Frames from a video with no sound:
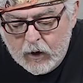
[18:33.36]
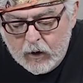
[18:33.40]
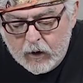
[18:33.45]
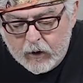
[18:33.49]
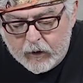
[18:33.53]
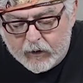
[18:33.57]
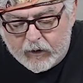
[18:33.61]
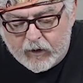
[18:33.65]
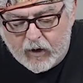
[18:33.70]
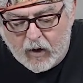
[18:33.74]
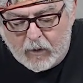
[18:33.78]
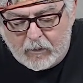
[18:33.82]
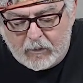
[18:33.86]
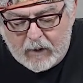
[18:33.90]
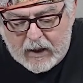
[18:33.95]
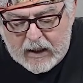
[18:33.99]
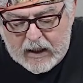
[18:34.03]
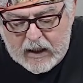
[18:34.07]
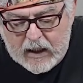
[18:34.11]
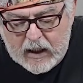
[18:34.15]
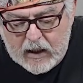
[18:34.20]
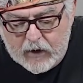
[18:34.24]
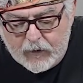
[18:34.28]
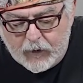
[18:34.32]
Some
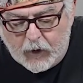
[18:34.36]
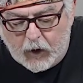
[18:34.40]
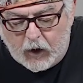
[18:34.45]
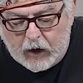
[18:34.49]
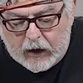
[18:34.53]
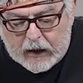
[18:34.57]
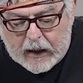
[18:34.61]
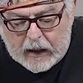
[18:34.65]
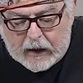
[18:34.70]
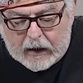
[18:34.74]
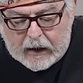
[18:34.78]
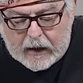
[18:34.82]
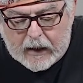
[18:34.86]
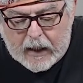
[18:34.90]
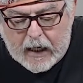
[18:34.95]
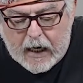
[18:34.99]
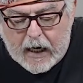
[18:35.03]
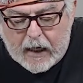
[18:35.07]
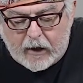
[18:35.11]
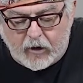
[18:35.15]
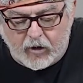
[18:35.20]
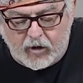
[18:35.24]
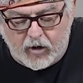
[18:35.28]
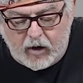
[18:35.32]
evil
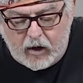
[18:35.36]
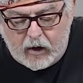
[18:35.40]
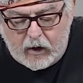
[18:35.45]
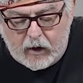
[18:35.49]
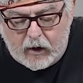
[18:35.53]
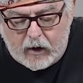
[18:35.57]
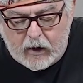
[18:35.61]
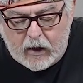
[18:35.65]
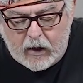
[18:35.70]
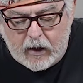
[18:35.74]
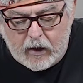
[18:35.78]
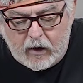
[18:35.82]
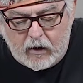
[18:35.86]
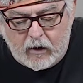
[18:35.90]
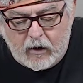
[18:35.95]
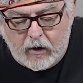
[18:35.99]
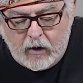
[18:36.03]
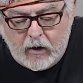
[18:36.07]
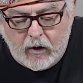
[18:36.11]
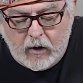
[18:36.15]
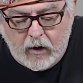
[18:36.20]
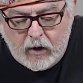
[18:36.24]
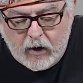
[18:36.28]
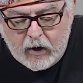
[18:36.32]
concoction.
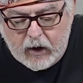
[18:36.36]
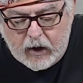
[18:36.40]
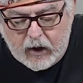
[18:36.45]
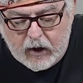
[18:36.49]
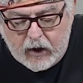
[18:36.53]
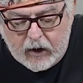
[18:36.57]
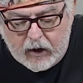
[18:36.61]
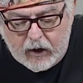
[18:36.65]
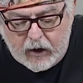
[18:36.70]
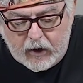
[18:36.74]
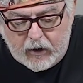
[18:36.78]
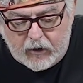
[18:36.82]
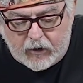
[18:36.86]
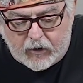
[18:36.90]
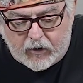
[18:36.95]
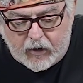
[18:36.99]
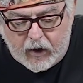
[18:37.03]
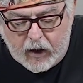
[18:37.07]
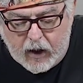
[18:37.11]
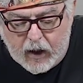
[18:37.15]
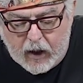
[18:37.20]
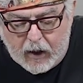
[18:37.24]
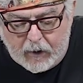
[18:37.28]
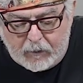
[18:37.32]
It is
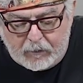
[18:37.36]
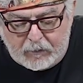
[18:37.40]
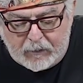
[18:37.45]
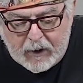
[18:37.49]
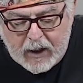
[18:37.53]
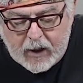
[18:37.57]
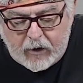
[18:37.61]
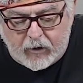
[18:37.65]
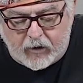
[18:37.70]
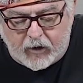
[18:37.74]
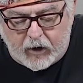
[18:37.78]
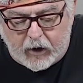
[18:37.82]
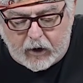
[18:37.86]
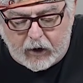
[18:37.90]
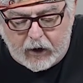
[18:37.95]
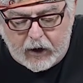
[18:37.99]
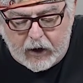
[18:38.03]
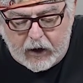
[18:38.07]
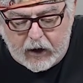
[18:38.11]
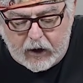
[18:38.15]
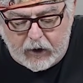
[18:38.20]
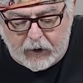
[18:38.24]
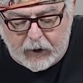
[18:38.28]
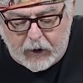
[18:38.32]

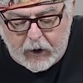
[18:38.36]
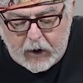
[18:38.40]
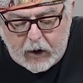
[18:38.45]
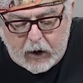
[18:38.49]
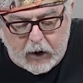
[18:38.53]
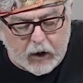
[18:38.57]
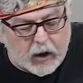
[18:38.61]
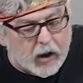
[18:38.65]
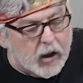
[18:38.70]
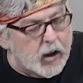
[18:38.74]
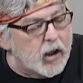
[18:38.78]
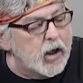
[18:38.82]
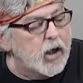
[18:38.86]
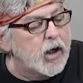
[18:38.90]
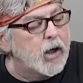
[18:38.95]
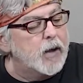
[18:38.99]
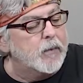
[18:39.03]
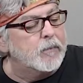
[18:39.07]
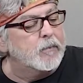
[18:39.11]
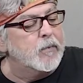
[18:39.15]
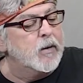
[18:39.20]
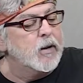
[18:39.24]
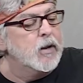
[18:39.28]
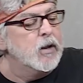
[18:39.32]
basically
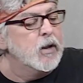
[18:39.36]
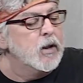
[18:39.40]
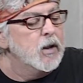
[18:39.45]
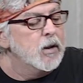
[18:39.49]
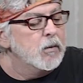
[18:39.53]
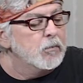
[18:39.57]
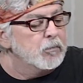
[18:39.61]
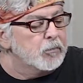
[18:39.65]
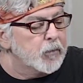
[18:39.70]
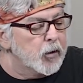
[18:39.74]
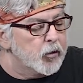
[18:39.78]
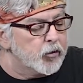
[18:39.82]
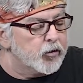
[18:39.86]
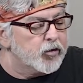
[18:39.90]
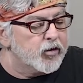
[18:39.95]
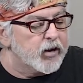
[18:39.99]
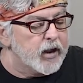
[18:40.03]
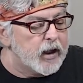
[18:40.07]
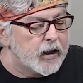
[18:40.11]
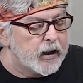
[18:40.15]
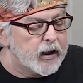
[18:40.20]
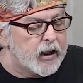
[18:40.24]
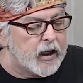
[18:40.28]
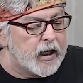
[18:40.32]
the burnt
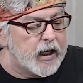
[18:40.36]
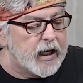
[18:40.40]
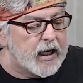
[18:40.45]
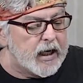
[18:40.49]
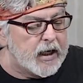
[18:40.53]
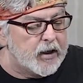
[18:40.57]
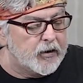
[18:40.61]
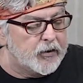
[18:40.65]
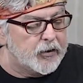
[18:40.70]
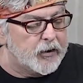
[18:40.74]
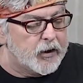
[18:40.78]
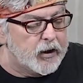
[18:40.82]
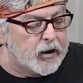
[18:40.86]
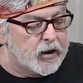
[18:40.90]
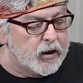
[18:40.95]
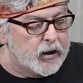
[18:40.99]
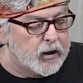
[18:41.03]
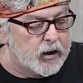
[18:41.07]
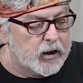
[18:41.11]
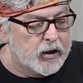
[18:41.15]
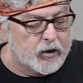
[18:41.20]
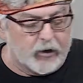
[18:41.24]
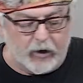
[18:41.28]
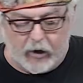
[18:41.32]
sienna and
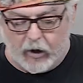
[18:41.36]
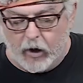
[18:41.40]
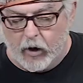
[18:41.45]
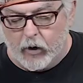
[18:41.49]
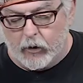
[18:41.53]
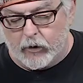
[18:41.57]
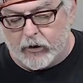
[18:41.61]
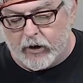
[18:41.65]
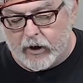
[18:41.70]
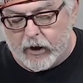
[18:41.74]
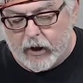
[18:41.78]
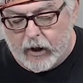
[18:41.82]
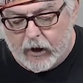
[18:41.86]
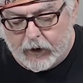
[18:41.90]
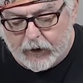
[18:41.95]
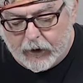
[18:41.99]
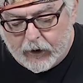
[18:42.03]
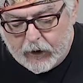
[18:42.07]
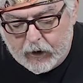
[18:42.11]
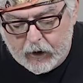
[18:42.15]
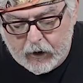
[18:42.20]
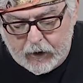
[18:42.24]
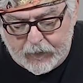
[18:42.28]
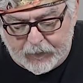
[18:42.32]
the indigo
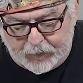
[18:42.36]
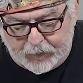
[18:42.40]
together.